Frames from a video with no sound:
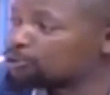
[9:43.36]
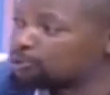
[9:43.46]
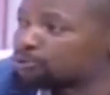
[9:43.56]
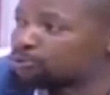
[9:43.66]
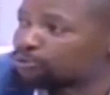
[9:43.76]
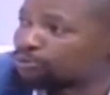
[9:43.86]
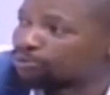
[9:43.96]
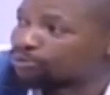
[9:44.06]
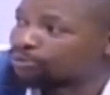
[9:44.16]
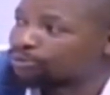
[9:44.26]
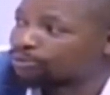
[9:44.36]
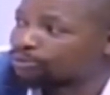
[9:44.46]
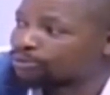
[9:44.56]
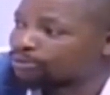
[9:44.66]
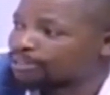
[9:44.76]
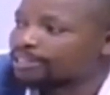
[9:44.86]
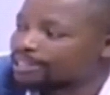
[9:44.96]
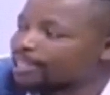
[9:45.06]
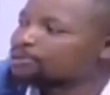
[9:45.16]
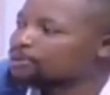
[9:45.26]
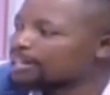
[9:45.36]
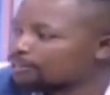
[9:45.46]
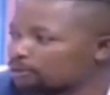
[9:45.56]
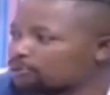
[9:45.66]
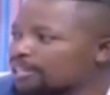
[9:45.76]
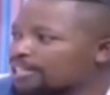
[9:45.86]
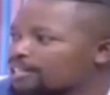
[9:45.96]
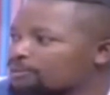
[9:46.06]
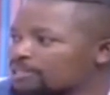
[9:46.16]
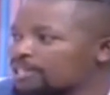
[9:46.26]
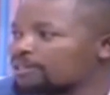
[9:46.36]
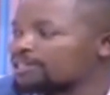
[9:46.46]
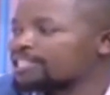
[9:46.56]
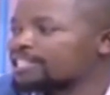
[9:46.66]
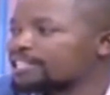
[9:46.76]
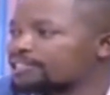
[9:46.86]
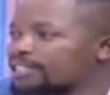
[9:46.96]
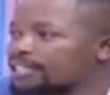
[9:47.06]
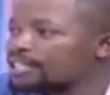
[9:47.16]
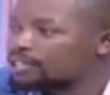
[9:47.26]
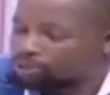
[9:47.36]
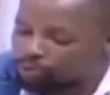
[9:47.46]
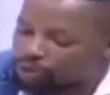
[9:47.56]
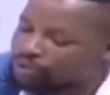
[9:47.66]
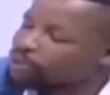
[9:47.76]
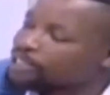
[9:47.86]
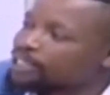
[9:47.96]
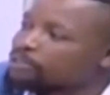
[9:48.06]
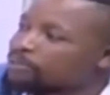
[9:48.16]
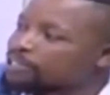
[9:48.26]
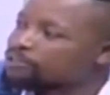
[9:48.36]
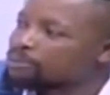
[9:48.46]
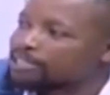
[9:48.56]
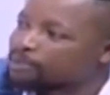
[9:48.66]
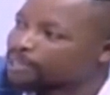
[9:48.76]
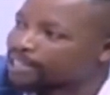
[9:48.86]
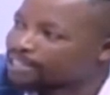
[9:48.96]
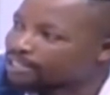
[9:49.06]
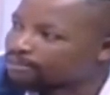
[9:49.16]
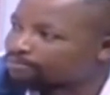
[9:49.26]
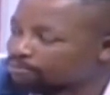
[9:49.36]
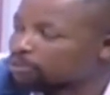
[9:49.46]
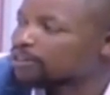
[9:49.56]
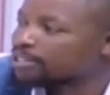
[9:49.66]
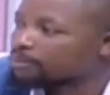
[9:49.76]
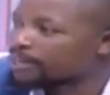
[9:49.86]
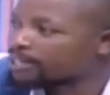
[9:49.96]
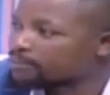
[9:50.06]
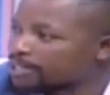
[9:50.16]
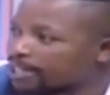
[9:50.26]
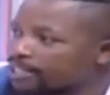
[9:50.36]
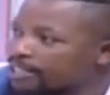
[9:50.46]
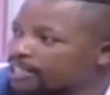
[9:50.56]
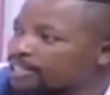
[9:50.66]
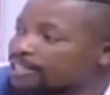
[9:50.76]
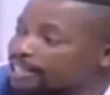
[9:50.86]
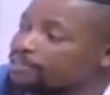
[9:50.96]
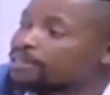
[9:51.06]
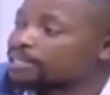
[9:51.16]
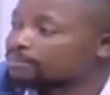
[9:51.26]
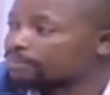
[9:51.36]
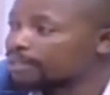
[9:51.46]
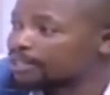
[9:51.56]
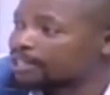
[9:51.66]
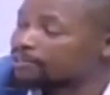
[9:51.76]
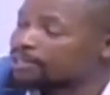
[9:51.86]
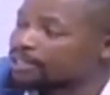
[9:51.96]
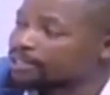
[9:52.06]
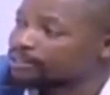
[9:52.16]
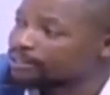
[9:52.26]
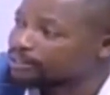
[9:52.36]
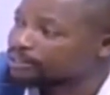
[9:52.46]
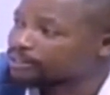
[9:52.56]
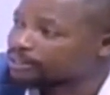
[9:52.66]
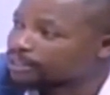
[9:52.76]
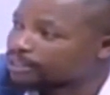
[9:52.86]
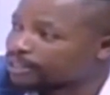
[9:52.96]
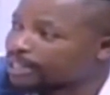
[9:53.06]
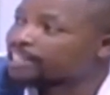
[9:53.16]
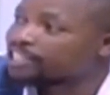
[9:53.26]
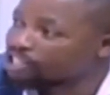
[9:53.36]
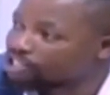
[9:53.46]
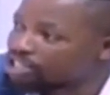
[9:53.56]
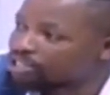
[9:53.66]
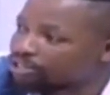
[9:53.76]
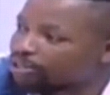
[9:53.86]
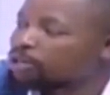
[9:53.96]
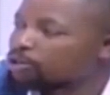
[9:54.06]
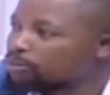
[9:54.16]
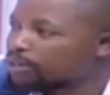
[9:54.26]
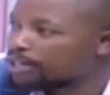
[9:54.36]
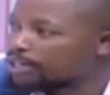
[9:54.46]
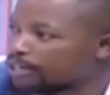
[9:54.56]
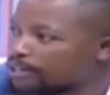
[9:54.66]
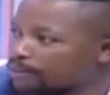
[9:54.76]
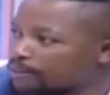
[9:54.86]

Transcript: you. Mm-hmm. In this case, to us, because we are there with the, with retailers, right? Mm-hmm. So for every container we purchase from the shipping lines, who are suppliers basically, they give us a uh, they give us a uh, an interchange or a logbook. And where do